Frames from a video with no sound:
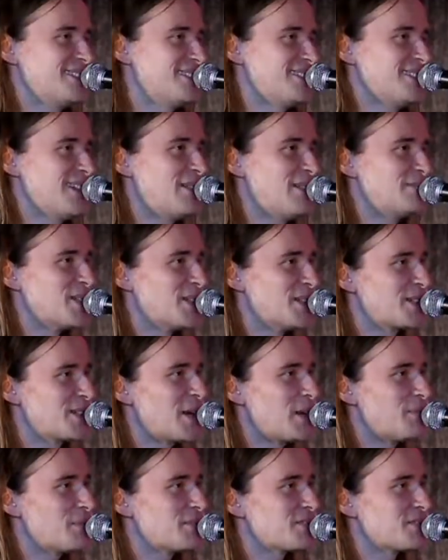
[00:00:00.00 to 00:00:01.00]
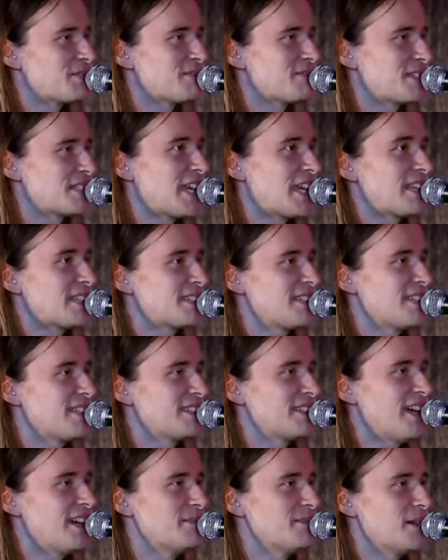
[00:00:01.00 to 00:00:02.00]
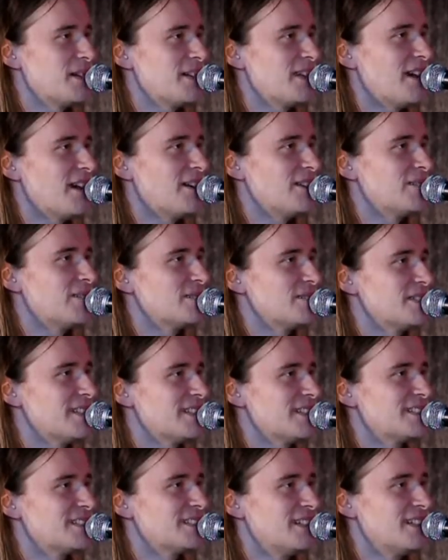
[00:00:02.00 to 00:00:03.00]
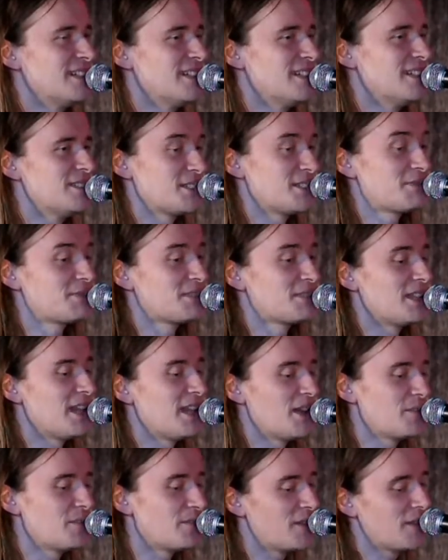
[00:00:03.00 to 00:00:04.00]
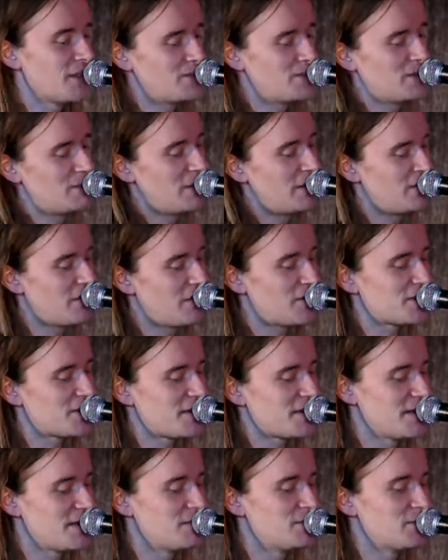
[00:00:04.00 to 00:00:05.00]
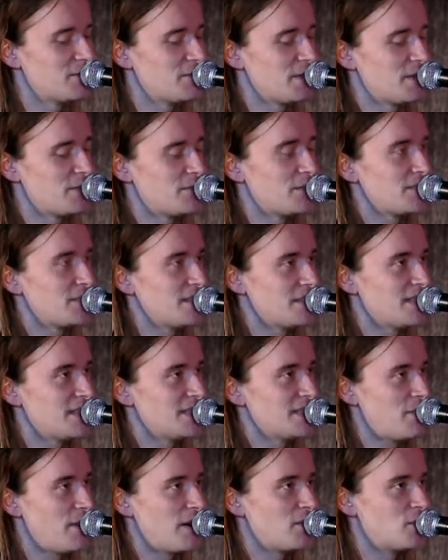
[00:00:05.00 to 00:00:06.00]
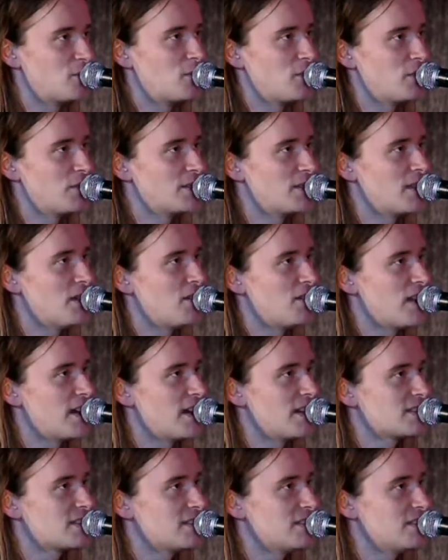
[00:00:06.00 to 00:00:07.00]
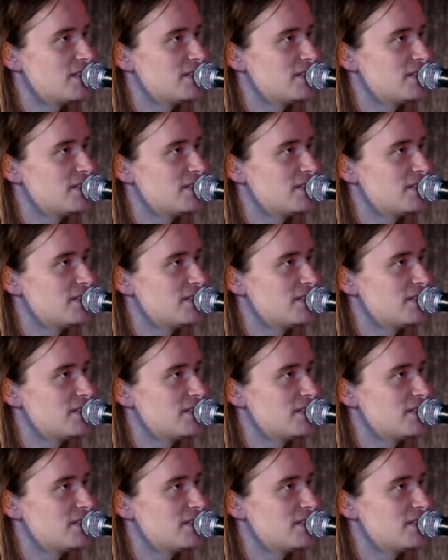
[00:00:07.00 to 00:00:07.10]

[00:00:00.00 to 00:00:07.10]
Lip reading: I've done a couple sets like that by now, and this was a lot of fun. I mean, my first time doing it with the pedal board and all that. So.